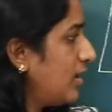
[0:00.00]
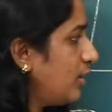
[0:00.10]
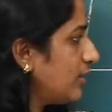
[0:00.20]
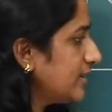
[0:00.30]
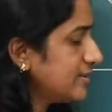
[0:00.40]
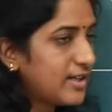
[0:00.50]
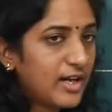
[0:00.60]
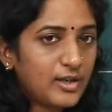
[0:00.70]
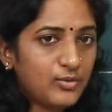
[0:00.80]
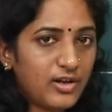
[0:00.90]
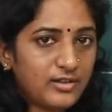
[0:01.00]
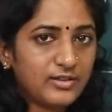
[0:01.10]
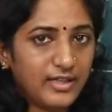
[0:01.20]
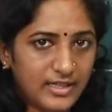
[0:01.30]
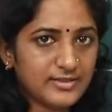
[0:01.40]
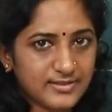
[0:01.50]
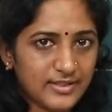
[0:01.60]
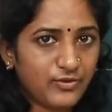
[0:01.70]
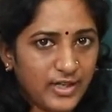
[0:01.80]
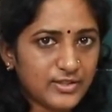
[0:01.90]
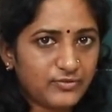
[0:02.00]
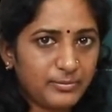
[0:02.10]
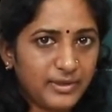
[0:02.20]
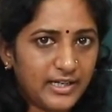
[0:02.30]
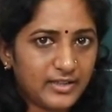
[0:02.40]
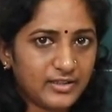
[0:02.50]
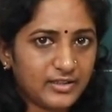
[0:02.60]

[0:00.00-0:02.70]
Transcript: Look at the third one, is this a face of a brick?